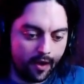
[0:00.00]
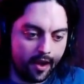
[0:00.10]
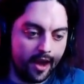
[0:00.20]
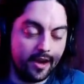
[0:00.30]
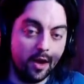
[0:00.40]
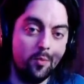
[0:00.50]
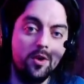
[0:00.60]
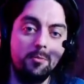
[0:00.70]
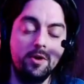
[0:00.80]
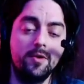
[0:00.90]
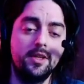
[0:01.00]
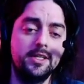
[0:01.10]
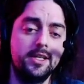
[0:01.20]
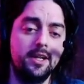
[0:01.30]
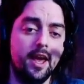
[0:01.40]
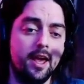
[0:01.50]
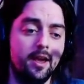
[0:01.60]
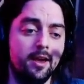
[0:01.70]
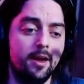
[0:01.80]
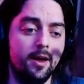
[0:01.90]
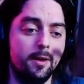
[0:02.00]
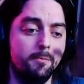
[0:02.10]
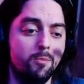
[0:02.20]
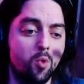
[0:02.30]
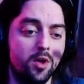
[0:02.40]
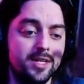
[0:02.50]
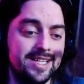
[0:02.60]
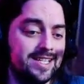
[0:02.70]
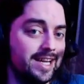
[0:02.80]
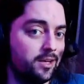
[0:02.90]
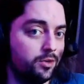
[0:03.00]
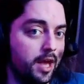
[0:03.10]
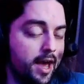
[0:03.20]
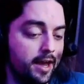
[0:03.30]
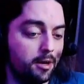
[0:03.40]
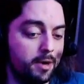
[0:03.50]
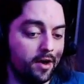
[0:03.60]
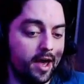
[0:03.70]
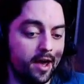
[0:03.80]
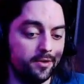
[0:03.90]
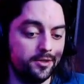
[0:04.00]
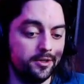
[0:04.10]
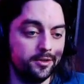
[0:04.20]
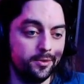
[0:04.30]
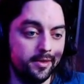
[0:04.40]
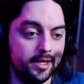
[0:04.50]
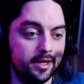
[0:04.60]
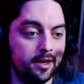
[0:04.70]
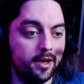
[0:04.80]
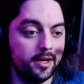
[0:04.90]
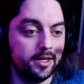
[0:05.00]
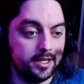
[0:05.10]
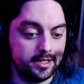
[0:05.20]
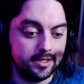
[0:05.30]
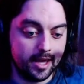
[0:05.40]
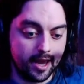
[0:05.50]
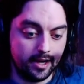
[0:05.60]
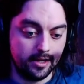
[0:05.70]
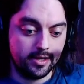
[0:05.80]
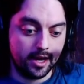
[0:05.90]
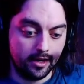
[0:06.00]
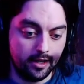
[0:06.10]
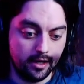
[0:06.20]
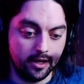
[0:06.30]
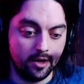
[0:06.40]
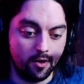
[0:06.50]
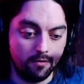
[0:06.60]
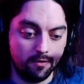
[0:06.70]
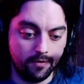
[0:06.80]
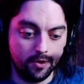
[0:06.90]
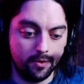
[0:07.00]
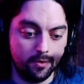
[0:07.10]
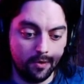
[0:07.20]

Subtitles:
And I will be releasing a more detailed guide about how to do the D-scanning technique and overview